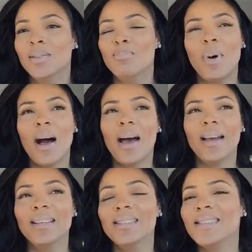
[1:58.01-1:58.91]

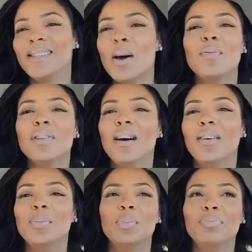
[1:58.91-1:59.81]
my
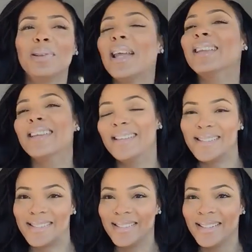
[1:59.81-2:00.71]
self-love playlist.